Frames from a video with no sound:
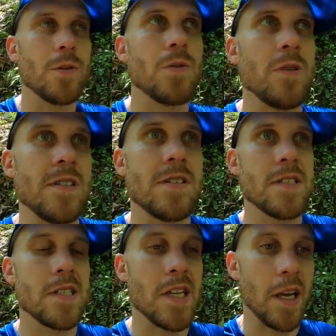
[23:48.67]

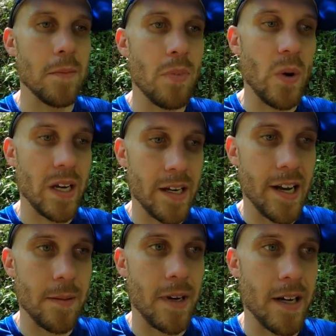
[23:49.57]
was
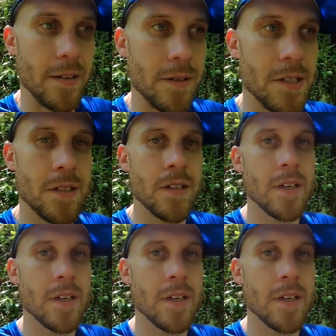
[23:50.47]
10.9 miles,